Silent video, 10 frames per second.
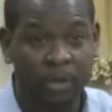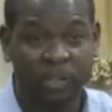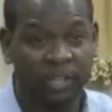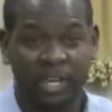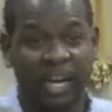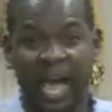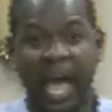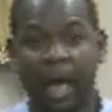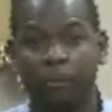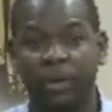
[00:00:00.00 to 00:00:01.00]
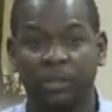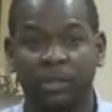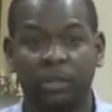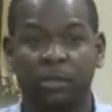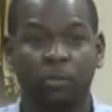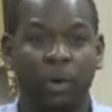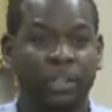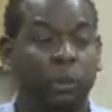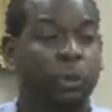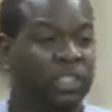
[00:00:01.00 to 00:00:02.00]
doesn't align with
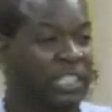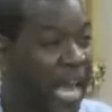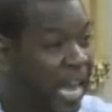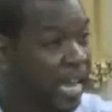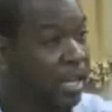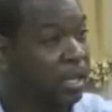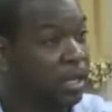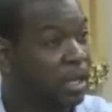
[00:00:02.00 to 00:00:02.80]
what you are saying,